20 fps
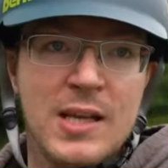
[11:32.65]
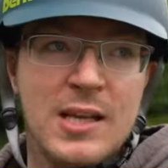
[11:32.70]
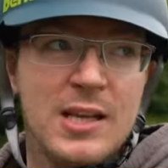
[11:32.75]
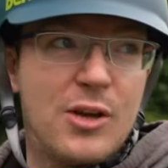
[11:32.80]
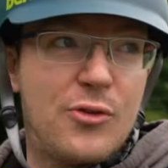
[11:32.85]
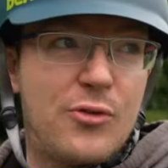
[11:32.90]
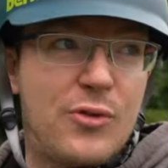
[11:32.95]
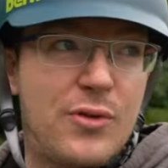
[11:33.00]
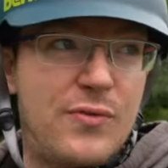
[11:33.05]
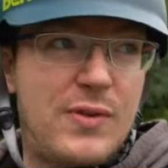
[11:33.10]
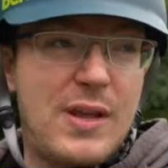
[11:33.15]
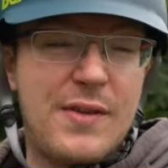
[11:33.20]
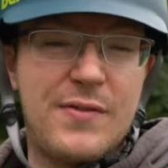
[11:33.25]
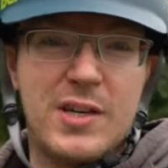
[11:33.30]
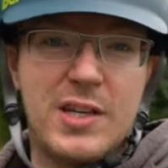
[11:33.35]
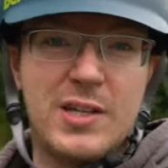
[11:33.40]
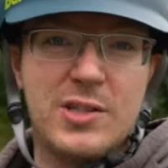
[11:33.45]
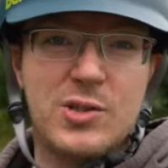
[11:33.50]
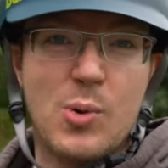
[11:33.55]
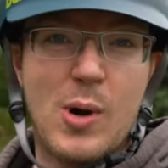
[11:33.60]
Now, if you've
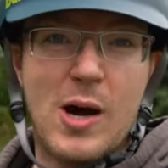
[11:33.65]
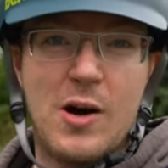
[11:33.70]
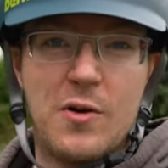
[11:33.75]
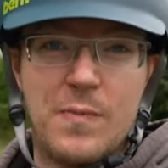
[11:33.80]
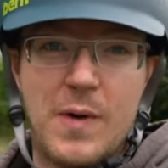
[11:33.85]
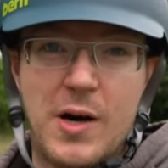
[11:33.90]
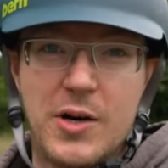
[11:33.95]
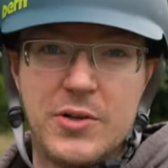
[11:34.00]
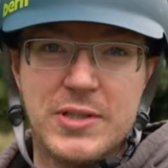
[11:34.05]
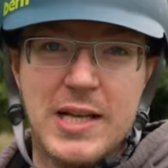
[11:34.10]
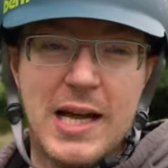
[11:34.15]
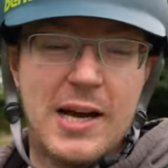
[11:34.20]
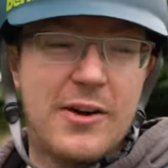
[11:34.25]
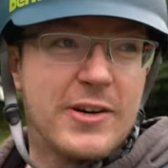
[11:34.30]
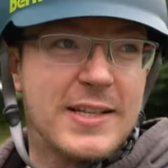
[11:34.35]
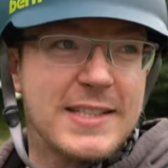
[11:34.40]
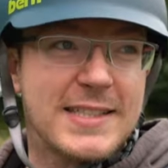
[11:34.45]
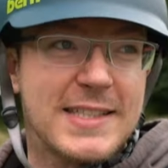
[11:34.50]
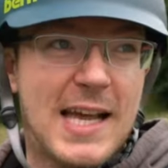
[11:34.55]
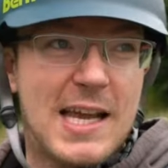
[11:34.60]
never done twelve miles an hour
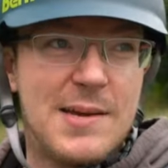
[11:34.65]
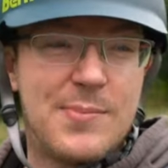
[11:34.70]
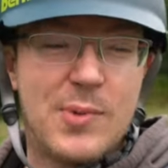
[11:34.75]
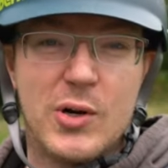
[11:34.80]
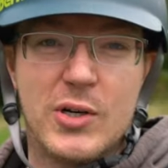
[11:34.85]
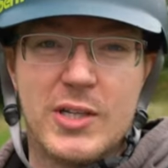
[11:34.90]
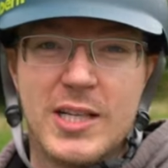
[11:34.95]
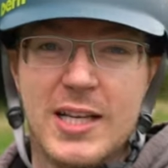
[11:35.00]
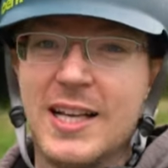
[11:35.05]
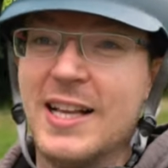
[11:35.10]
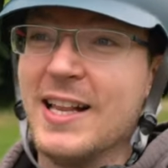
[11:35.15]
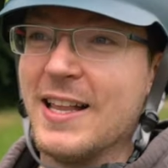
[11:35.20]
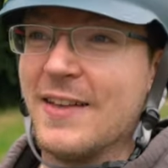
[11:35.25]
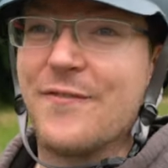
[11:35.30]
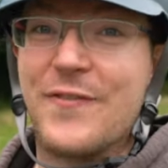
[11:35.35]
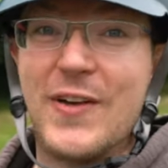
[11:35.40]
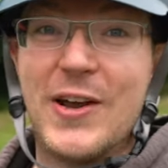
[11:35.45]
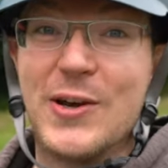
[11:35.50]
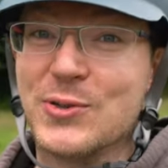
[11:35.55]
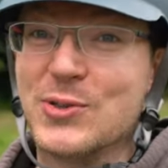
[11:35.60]
on a skateboard,
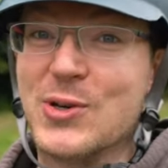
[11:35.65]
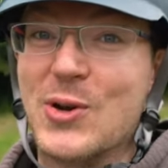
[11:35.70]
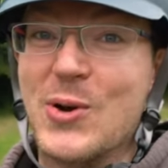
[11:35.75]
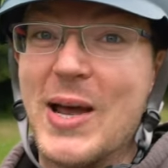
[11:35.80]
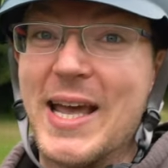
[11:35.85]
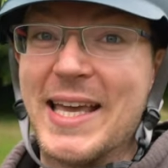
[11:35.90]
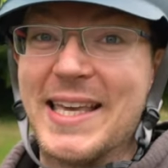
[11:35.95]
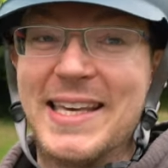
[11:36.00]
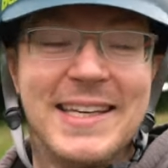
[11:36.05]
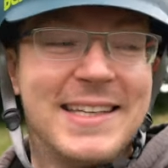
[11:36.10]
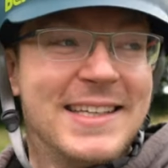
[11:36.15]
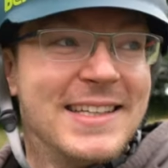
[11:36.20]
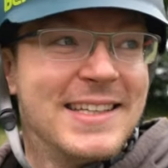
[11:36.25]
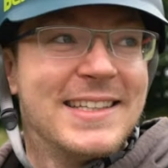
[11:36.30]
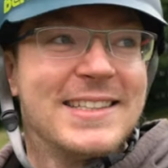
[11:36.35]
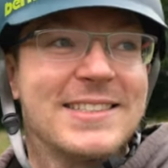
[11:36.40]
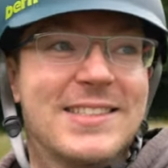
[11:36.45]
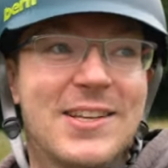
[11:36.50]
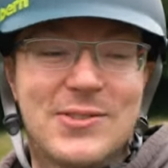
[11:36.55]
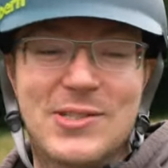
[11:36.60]
it feels quick.
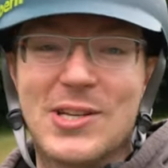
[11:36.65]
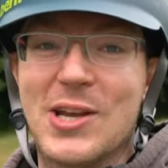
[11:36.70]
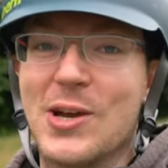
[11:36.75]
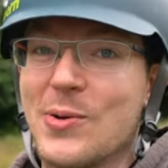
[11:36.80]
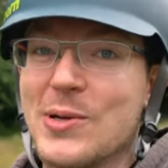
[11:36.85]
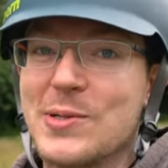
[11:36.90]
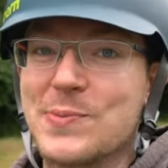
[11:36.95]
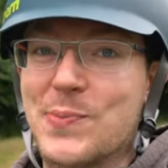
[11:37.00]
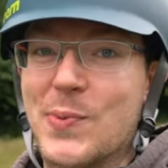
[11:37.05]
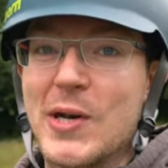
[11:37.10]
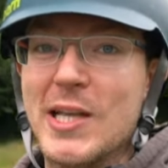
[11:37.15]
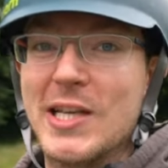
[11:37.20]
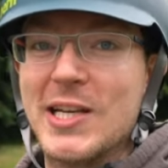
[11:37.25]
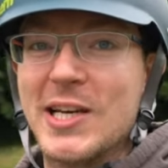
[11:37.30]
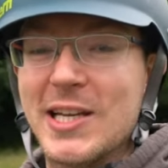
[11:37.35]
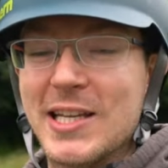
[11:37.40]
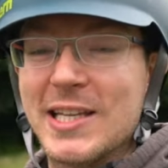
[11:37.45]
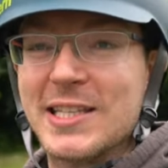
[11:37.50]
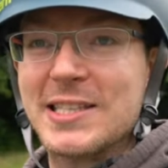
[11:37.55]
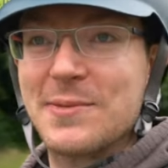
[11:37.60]
So two is pretty
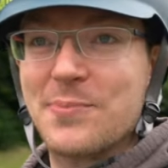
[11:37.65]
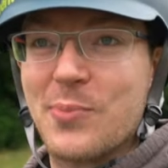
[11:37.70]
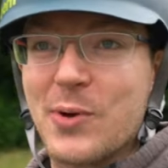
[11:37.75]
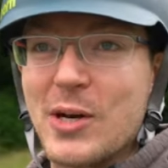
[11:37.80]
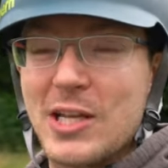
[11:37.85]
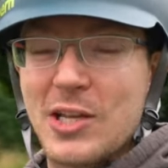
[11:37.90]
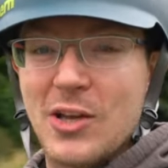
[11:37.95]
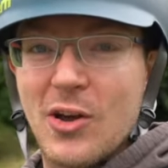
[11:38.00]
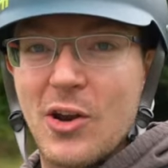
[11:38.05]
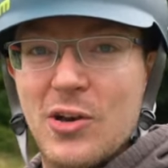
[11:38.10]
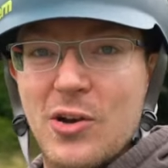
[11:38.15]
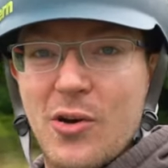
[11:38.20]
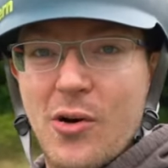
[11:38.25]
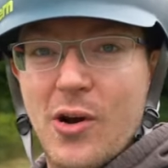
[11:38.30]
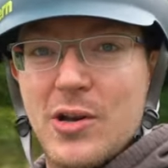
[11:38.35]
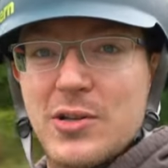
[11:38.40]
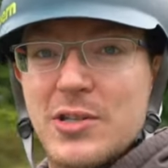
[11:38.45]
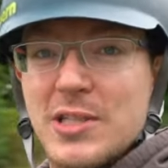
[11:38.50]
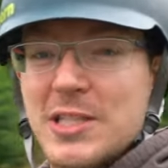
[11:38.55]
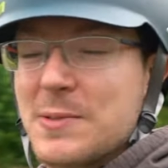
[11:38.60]
good. It's a pretty good
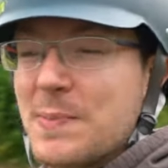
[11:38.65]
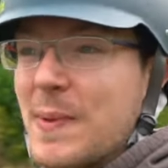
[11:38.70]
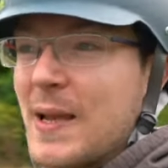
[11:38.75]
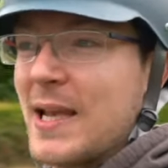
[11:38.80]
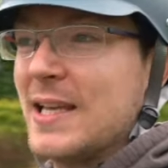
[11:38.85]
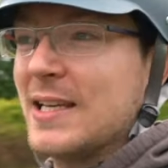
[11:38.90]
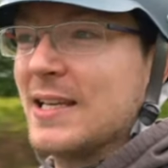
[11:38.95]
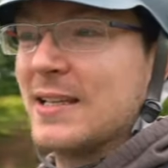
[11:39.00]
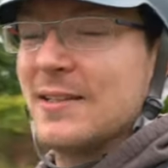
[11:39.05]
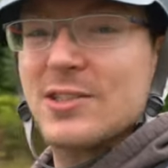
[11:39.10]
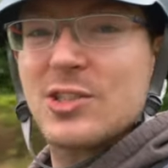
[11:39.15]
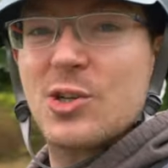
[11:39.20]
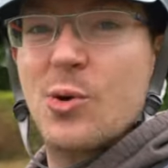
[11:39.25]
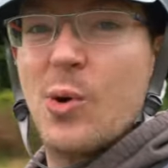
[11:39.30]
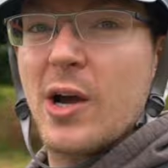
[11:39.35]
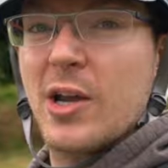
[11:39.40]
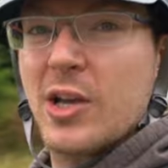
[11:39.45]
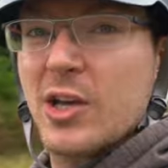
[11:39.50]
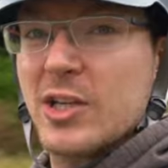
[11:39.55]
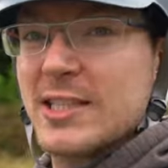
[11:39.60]
cruising speed. It's
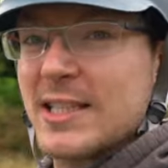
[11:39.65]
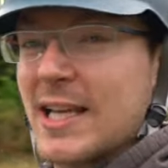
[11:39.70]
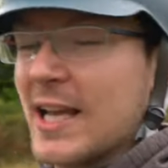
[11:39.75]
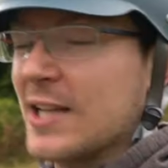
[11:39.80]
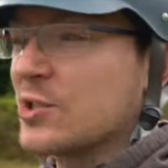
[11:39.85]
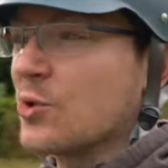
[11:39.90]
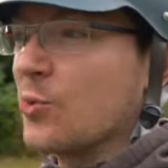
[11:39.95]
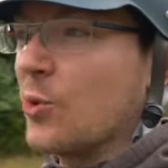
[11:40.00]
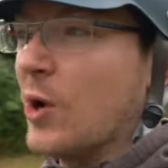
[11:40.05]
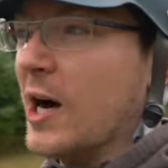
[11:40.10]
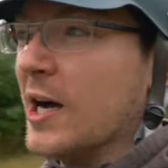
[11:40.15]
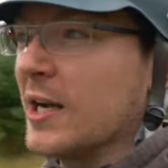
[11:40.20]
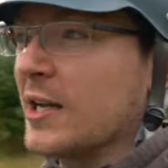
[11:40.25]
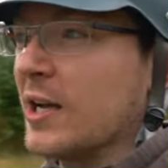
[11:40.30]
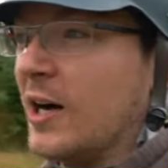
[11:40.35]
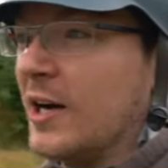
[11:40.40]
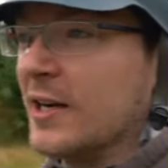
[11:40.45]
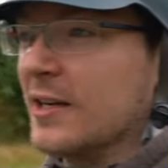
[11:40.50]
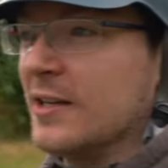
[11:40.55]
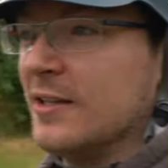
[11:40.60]
quite good to get to work
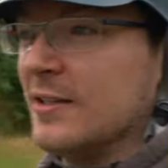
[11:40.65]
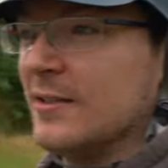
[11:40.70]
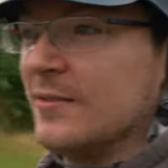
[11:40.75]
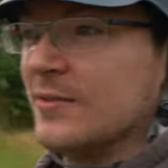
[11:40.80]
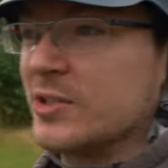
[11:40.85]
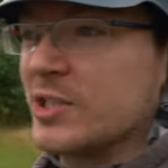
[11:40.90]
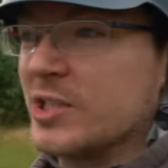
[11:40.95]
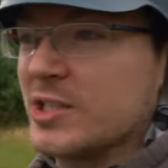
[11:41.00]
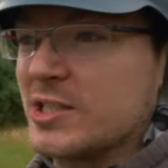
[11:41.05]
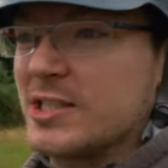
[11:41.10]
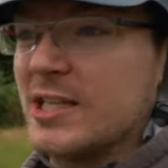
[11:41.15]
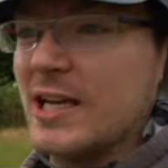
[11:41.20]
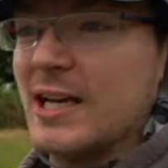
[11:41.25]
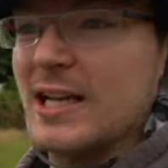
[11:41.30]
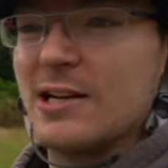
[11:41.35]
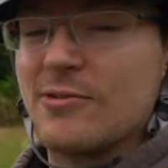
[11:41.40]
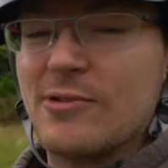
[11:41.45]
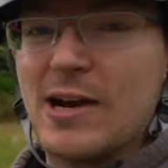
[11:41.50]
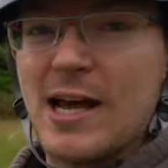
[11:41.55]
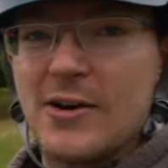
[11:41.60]
on, just
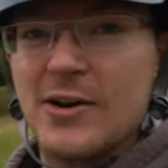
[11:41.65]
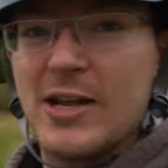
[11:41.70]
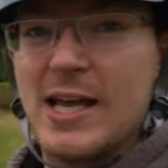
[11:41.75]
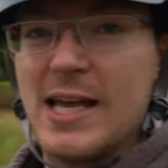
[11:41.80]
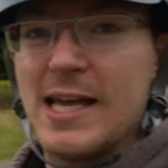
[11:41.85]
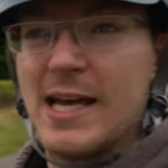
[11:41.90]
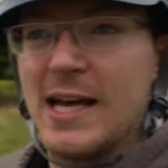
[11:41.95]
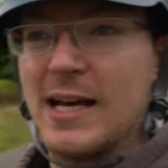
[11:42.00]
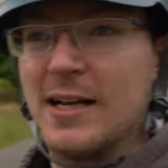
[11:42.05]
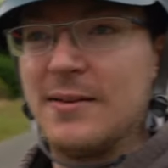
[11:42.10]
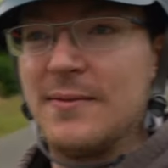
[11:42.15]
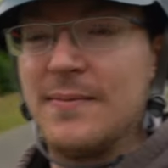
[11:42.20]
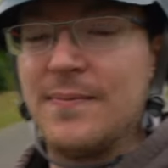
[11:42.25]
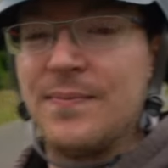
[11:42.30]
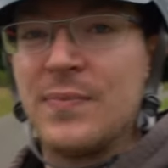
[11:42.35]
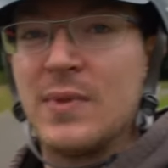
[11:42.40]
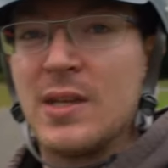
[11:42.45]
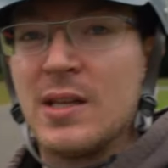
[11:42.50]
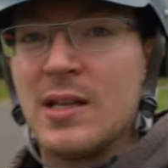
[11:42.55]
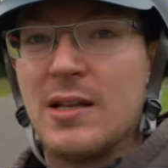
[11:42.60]
chilling around here.
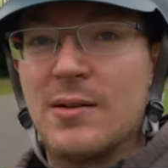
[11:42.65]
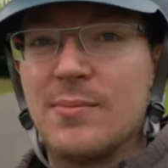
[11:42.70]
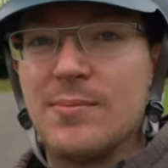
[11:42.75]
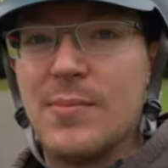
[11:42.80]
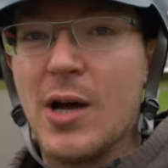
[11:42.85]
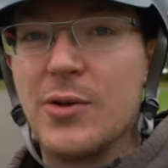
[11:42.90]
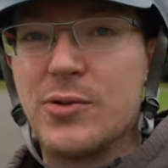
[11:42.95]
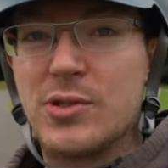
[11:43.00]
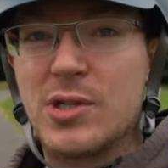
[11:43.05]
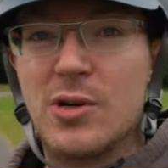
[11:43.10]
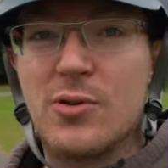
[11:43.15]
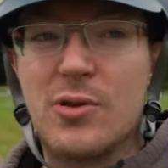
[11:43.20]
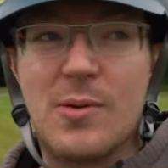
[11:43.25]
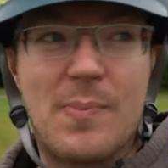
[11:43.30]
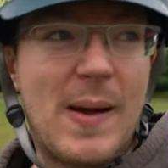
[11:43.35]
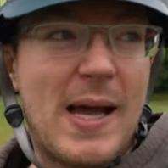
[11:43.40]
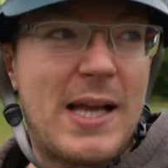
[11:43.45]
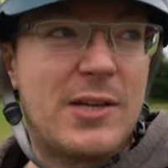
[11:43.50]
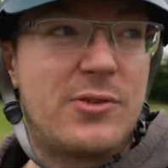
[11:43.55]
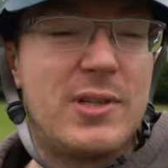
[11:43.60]
Mode two, the
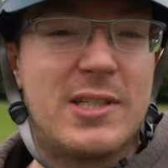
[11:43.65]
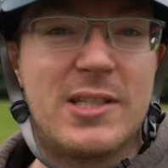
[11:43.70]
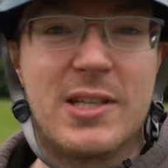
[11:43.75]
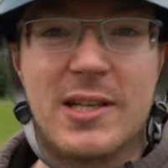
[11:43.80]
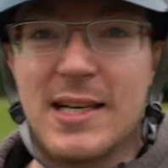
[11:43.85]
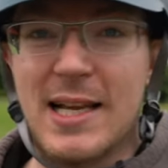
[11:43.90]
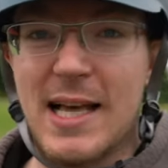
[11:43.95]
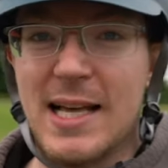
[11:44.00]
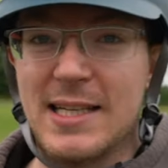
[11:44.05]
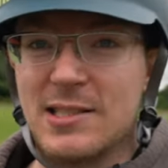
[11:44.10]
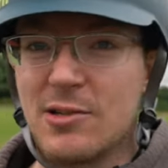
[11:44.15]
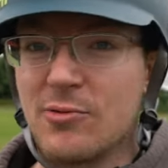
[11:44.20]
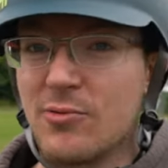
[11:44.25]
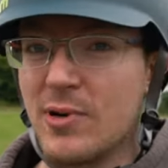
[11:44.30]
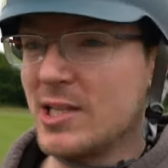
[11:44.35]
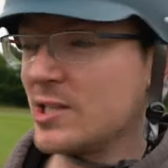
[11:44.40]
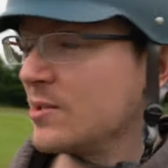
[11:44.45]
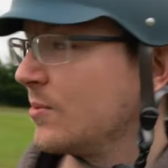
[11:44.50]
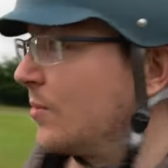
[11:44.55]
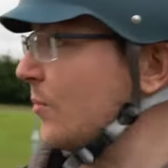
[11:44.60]
battery should last a
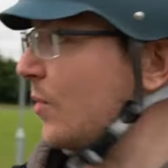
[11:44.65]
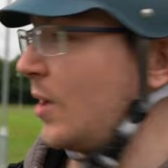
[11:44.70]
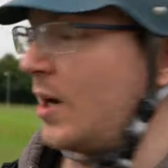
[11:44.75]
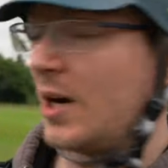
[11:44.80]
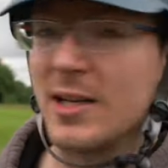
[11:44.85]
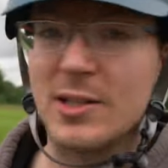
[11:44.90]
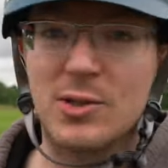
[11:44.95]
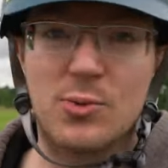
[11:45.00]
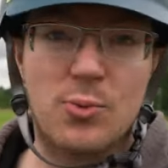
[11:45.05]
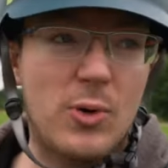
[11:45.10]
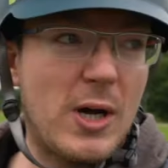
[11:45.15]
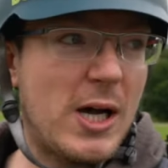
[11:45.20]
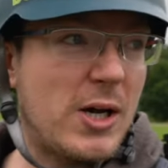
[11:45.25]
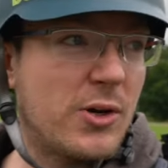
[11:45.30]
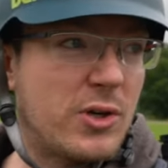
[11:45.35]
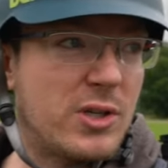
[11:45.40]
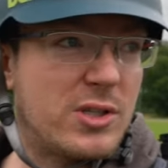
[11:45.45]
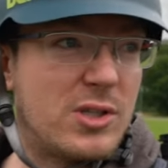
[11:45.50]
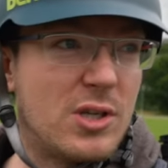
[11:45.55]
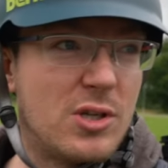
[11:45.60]
reasonable while as
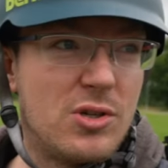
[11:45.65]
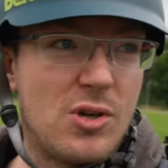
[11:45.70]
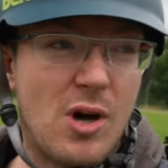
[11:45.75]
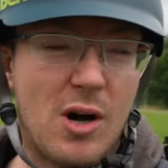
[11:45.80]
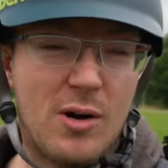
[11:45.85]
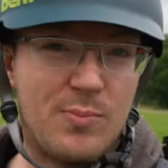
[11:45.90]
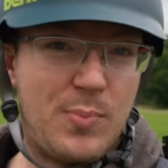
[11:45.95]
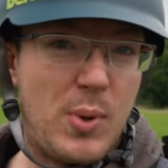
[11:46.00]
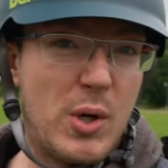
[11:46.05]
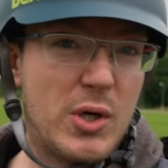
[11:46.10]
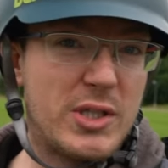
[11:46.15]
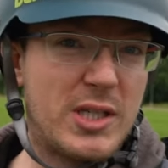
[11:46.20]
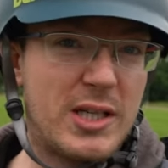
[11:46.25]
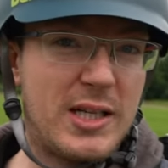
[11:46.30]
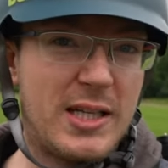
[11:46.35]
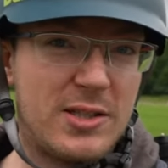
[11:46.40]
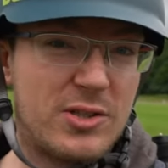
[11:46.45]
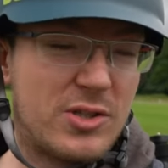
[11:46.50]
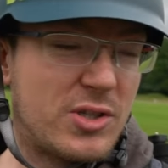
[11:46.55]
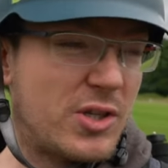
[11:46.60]
well because you're not
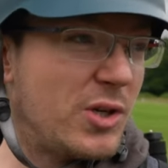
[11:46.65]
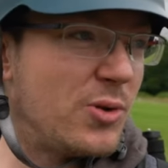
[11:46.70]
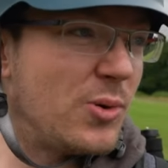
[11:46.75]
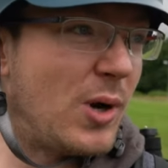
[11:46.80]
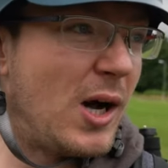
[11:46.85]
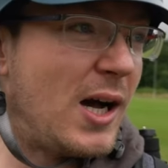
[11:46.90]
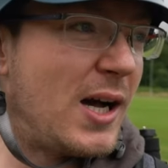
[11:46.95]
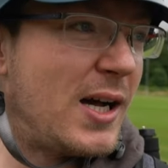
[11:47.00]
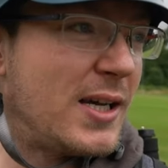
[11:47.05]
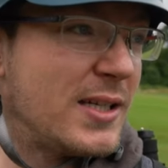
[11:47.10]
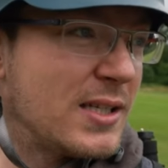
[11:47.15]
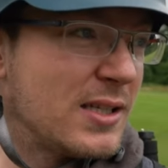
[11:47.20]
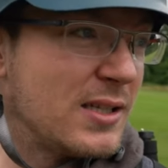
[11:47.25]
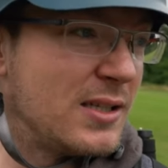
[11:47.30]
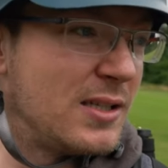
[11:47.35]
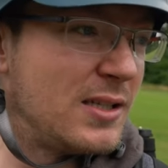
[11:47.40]
pushing it too hard.